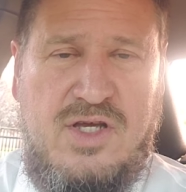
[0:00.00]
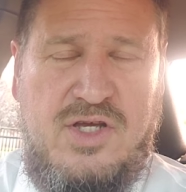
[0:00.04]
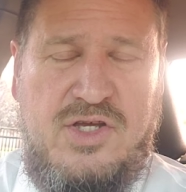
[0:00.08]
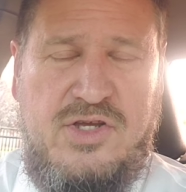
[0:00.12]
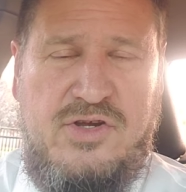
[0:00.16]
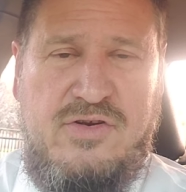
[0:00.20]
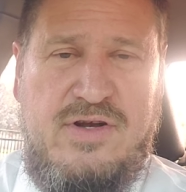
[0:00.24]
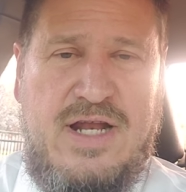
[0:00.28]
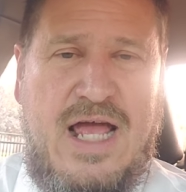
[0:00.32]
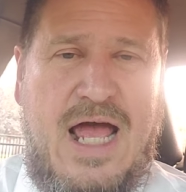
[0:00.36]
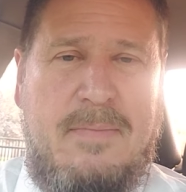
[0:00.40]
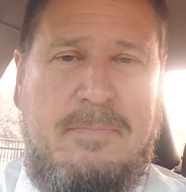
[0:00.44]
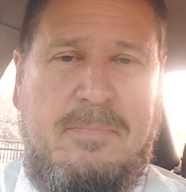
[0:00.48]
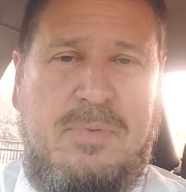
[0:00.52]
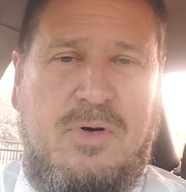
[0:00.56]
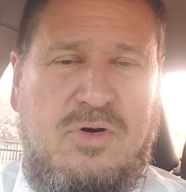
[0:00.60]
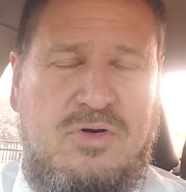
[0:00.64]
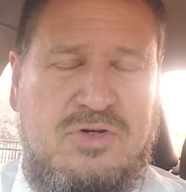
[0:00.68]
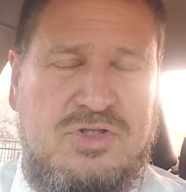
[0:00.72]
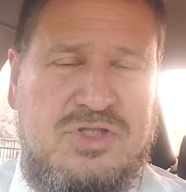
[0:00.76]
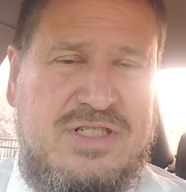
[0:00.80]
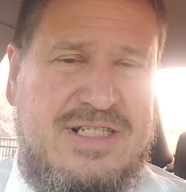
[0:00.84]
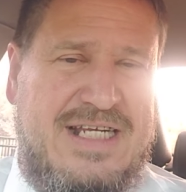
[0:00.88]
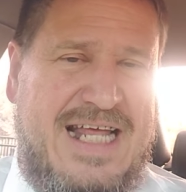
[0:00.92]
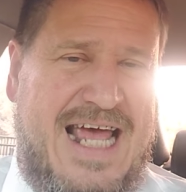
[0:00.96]
You're not
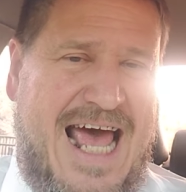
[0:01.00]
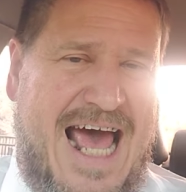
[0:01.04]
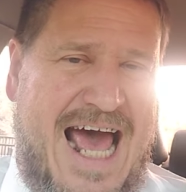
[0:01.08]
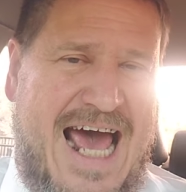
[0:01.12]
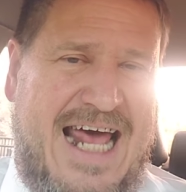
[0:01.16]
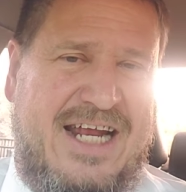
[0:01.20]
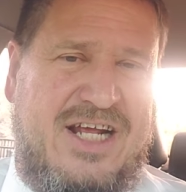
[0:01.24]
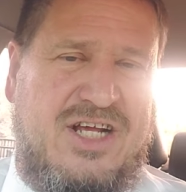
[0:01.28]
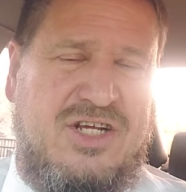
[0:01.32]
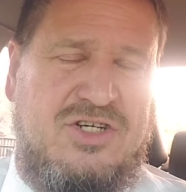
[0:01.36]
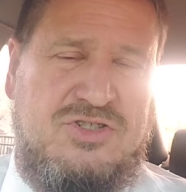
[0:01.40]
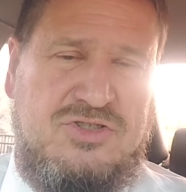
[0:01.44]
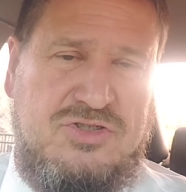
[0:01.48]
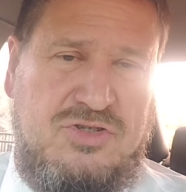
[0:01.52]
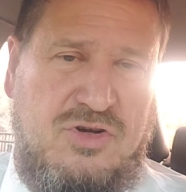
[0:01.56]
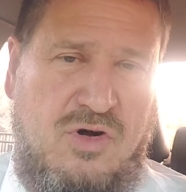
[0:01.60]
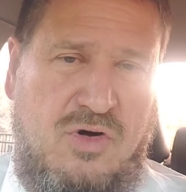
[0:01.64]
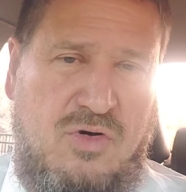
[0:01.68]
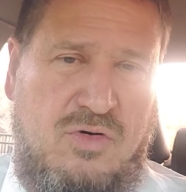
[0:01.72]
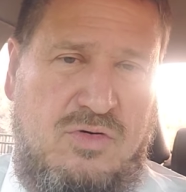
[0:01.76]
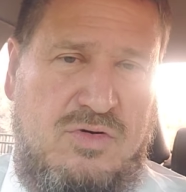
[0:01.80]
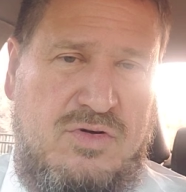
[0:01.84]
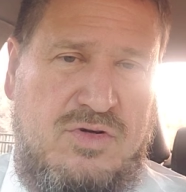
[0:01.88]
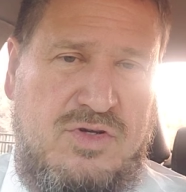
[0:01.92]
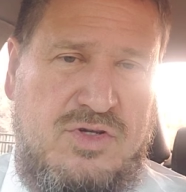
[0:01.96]
person out of
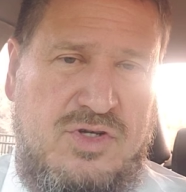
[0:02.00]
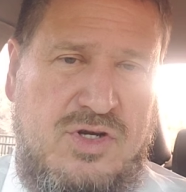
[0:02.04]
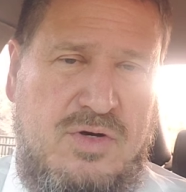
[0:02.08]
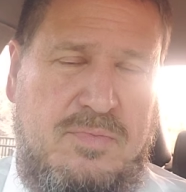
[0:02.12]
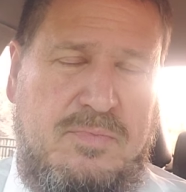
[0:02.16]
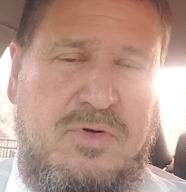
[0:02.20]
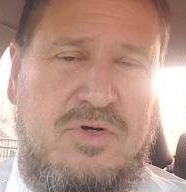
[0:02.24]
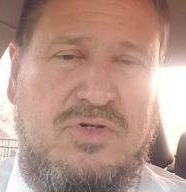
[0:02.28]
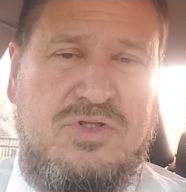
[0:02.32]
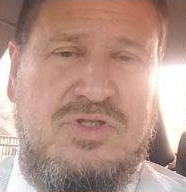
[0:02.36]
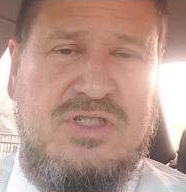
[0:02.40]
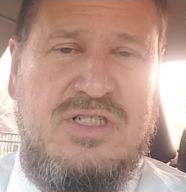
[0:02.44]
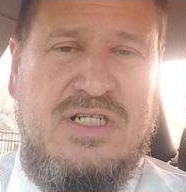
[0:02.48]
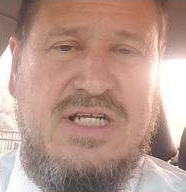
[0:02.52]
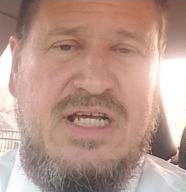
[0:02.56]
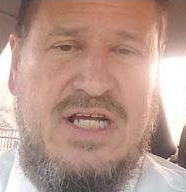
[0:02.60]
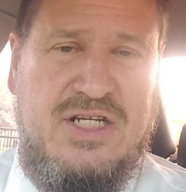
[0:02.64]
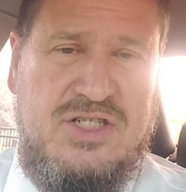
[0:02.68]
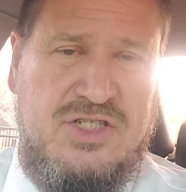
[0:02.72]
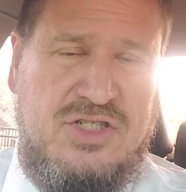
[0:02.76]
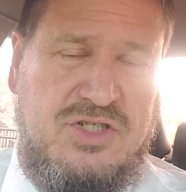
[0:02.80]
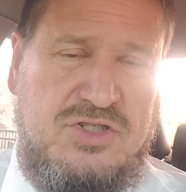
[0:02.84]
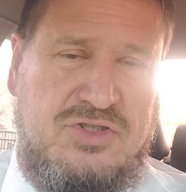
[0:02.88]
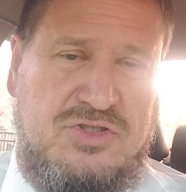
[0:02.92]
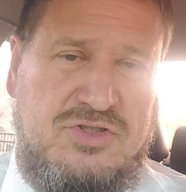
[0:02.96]
control. You're person
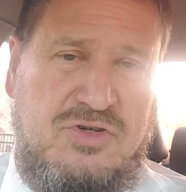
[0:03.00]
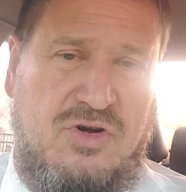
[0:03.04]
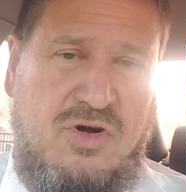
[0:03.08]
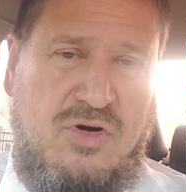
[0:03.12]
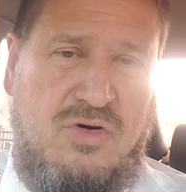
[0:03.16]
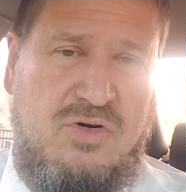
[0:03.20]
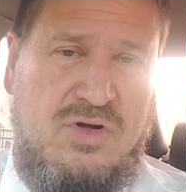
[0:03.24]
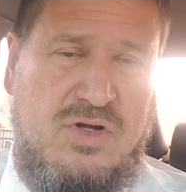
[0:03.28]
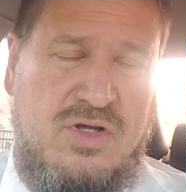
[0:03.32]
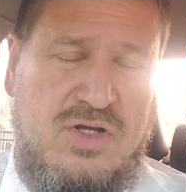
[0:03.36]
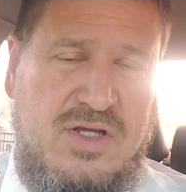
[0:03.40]
in control.